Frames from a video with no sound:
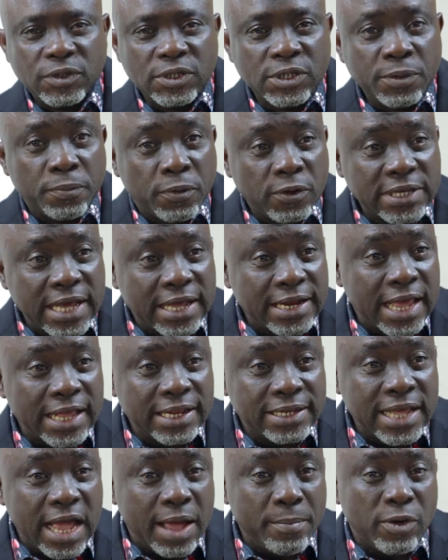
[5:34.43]
The project
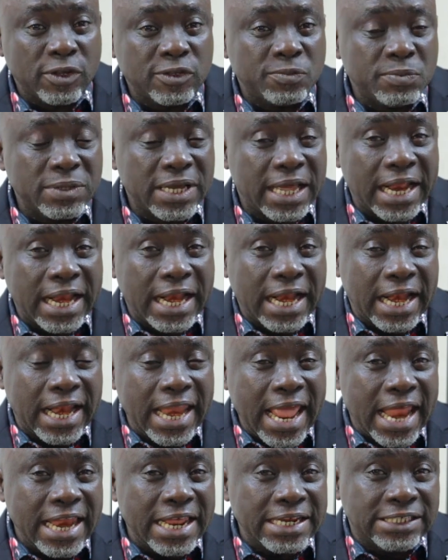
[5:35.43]
idea must be
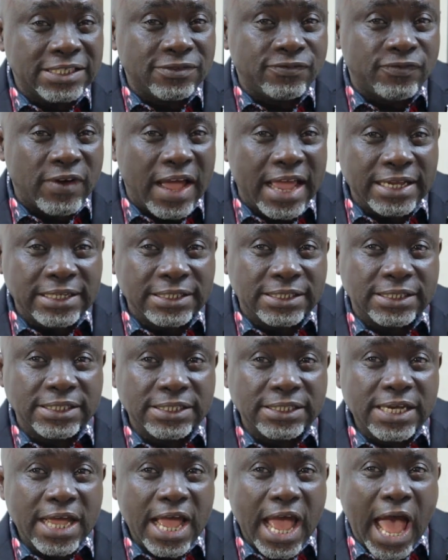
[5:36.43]
clearly defined
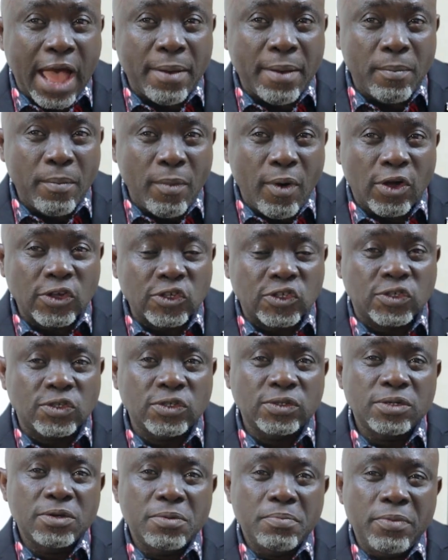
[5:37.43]
and
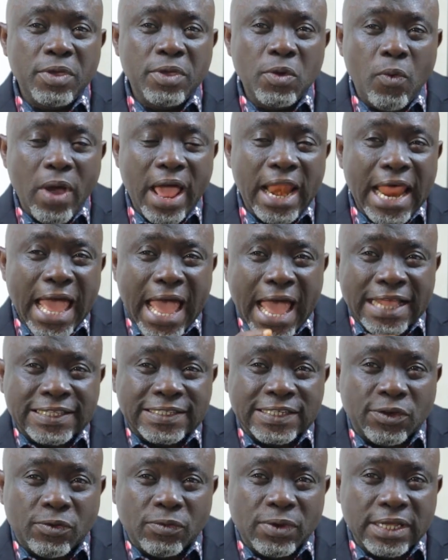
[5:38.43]
must be well
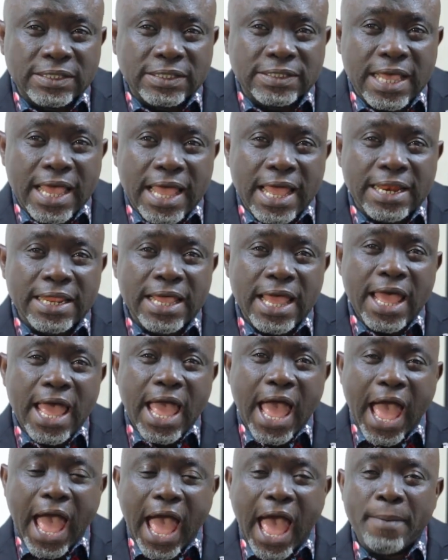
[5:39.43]
articulated
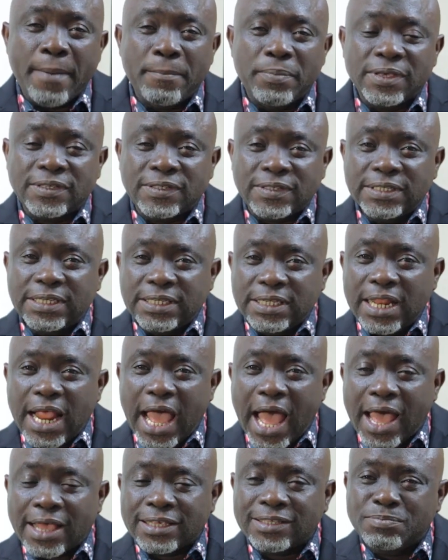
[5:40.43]
and be seen
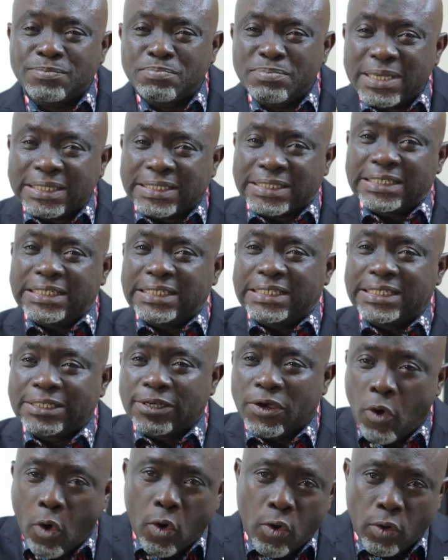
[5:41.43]
as meeting the
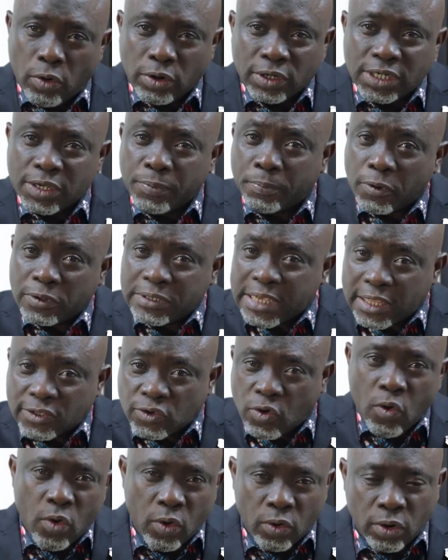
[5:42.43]
goal, the project
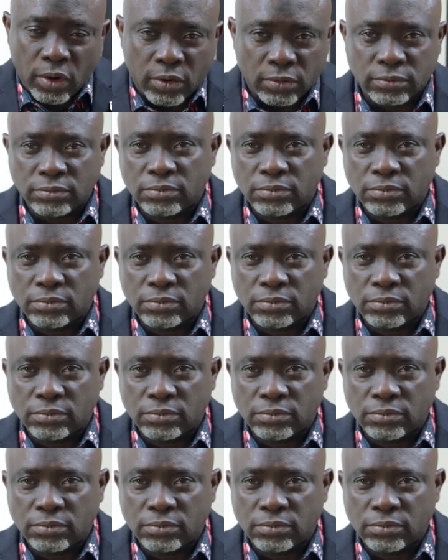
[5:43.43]
goal,